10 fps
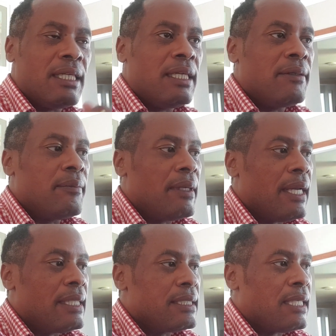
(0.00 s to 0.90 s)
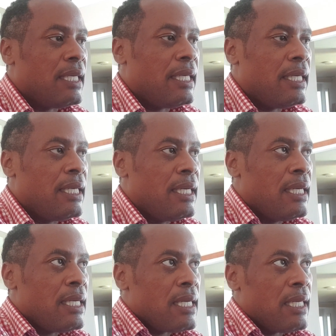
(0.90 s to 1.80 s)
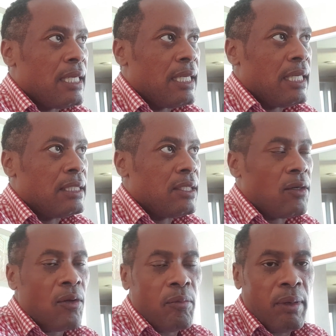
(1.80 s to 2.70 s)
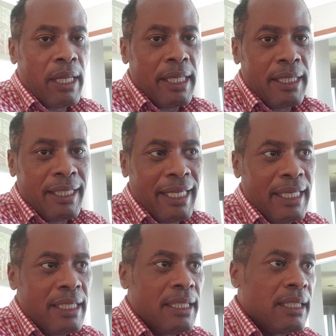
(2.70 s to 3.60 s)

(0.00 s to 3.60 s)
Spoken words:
as a role player in